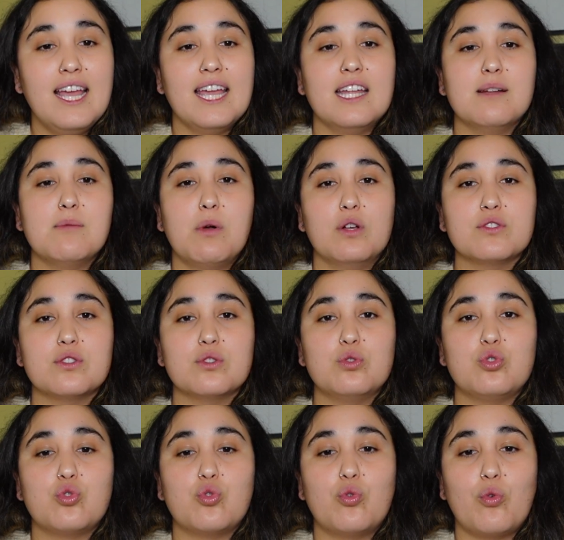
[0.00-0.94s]
And I'm also
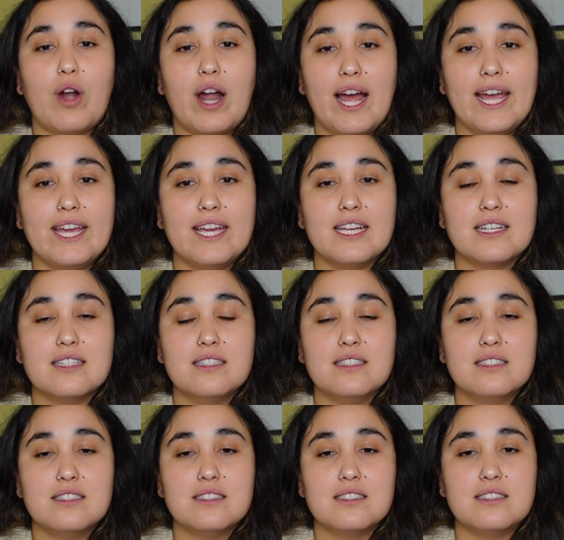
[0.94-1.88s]
trying
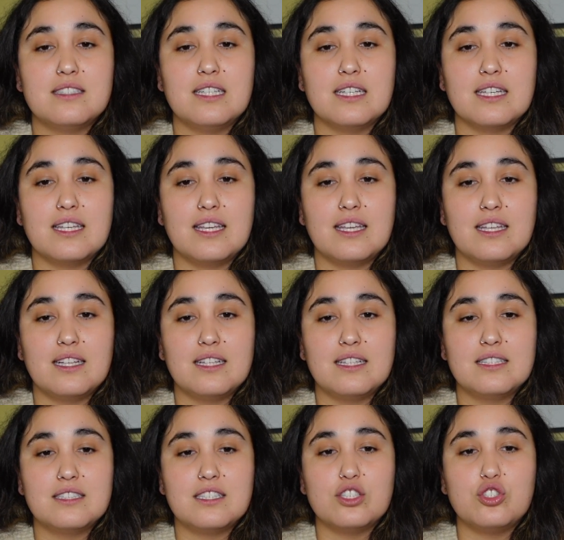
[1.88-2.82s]
to,
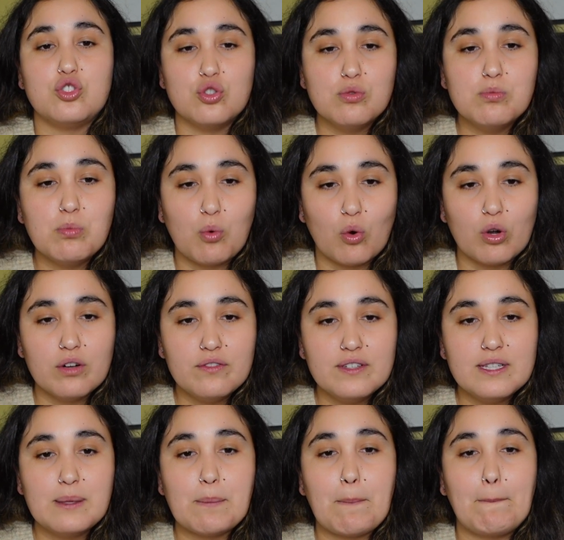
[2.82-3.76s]
to do more of
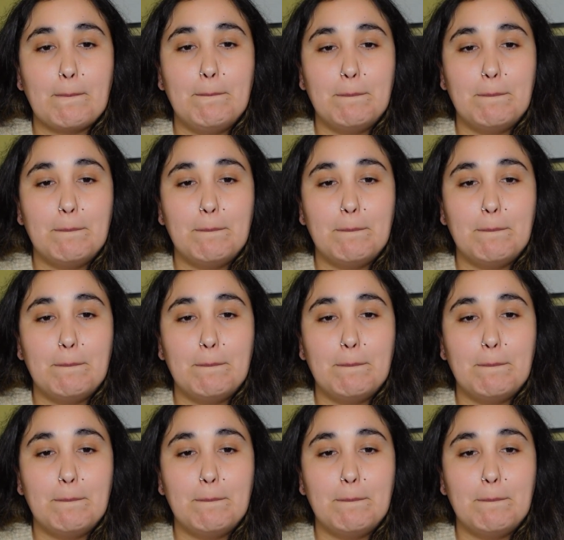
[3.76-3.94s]
it.